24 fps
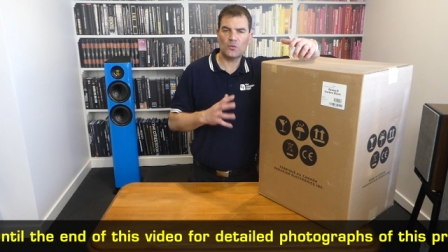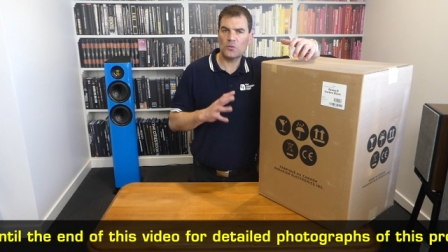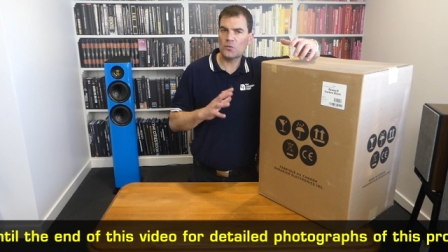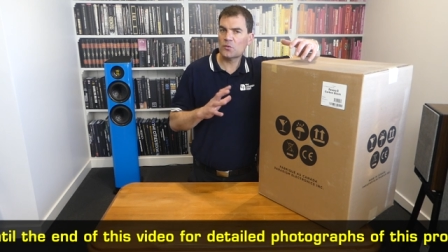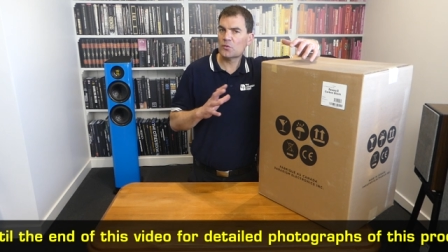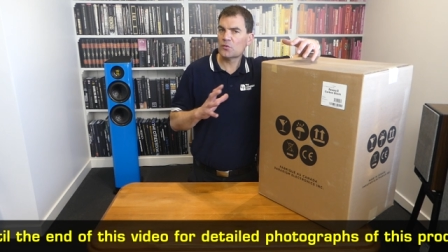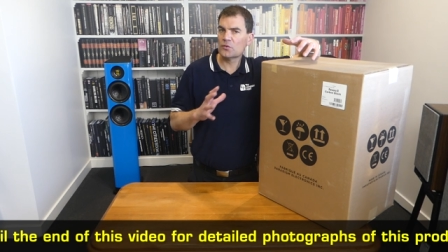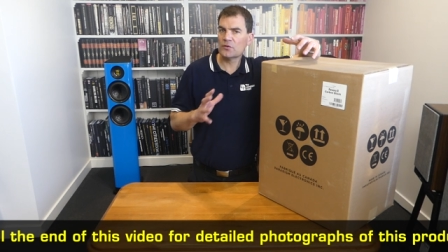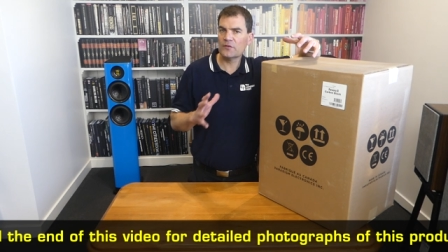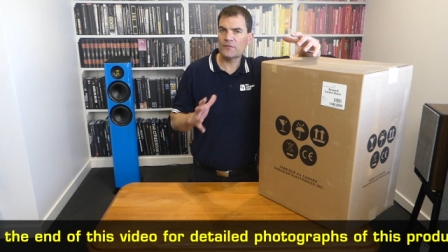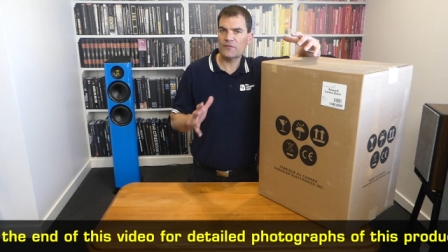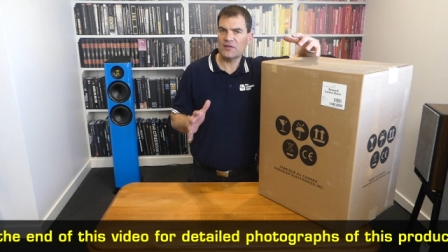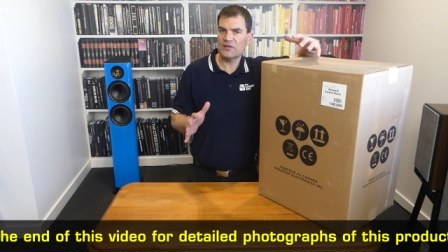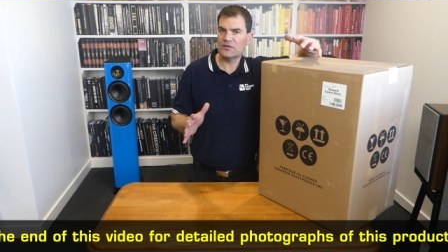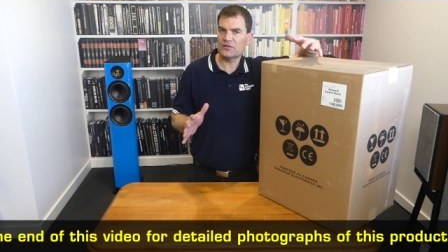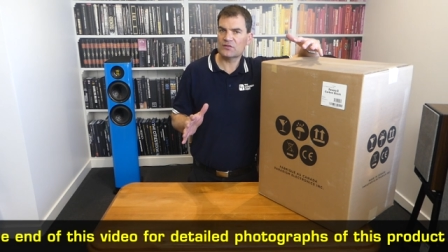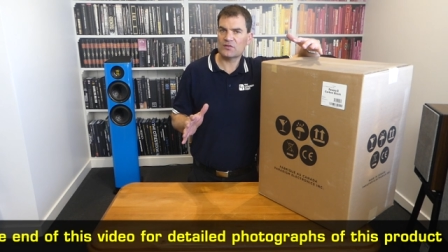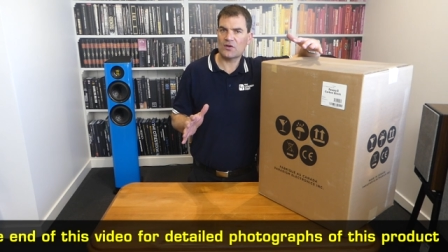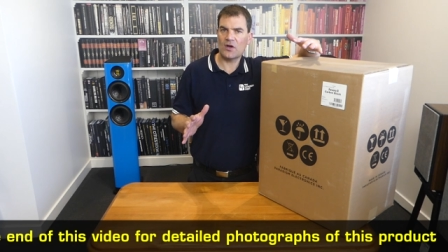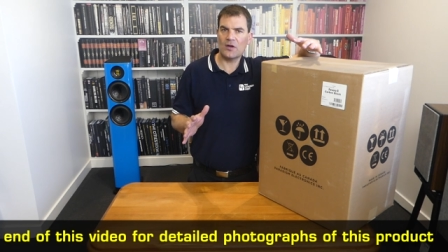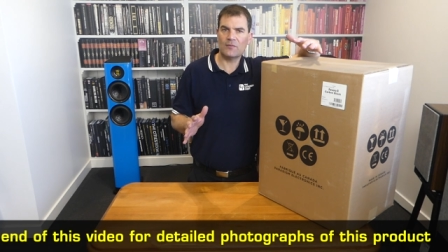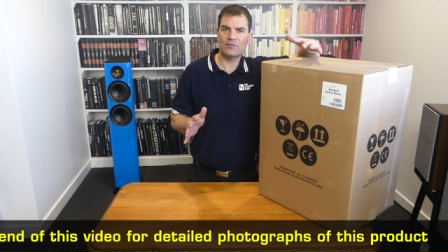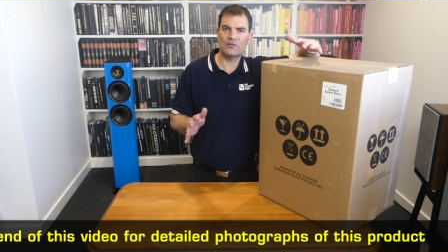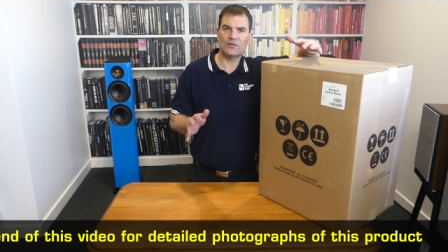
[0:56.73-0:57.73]
all of these
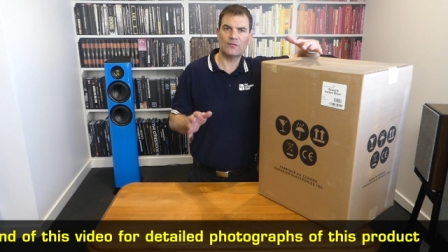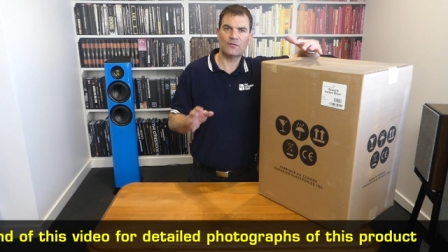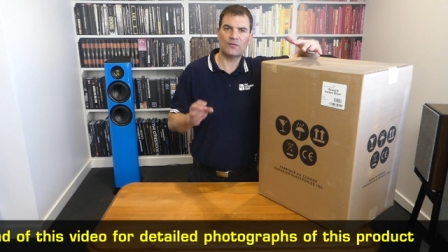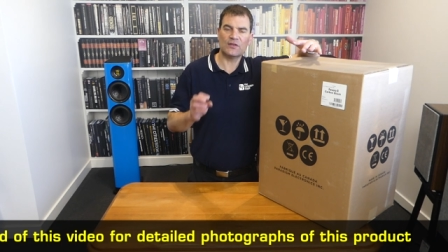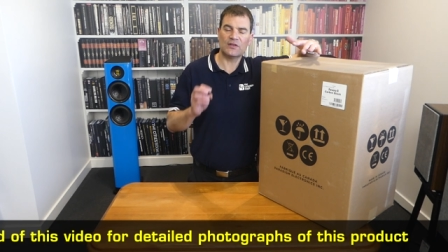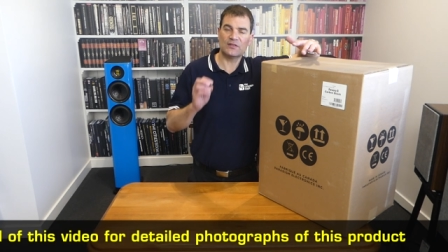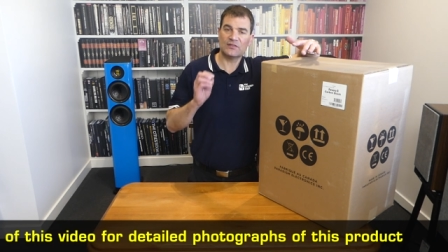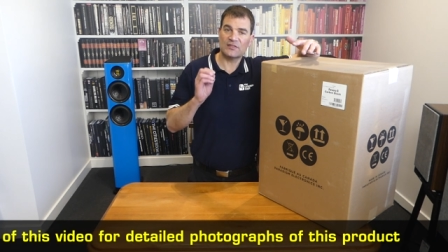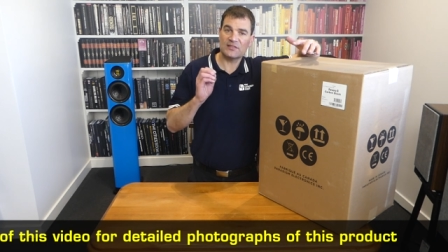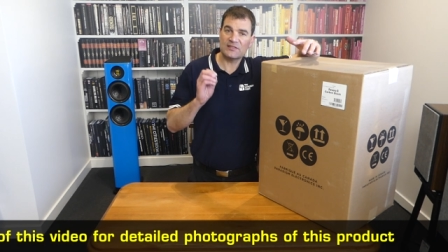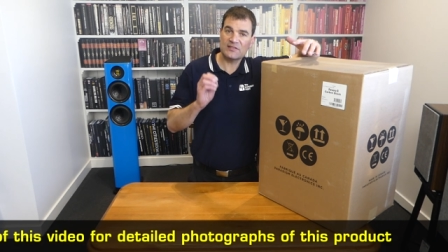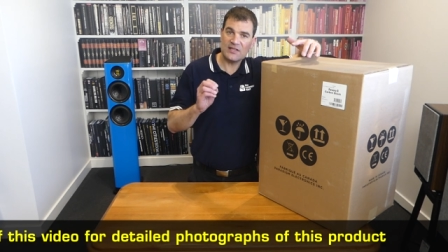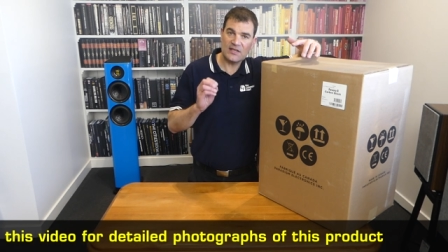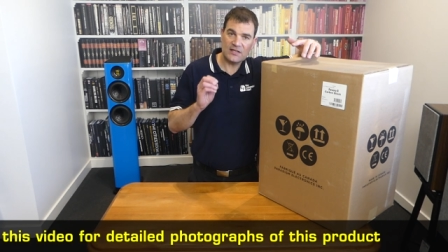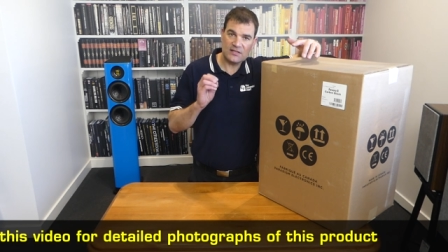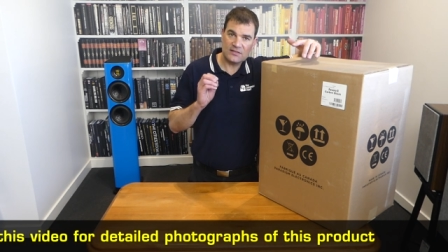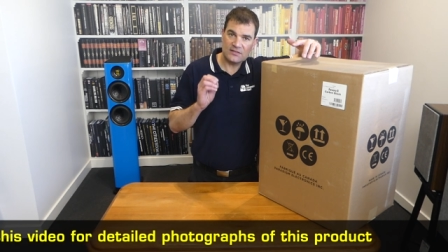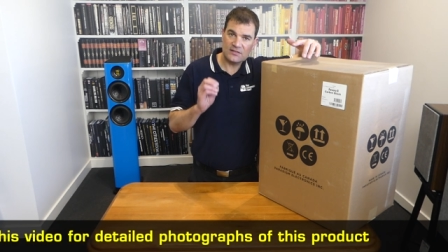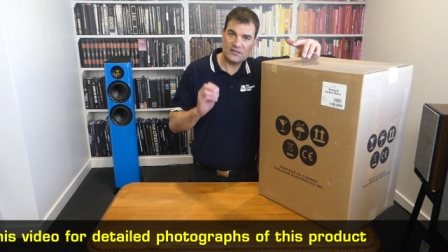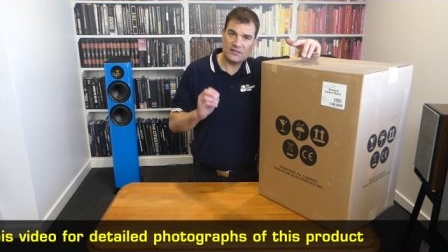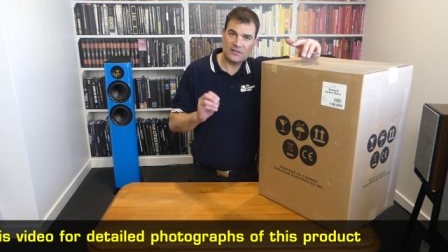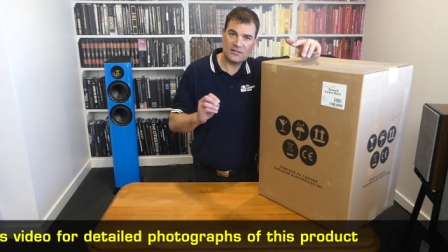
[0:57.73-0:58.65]
types of things are second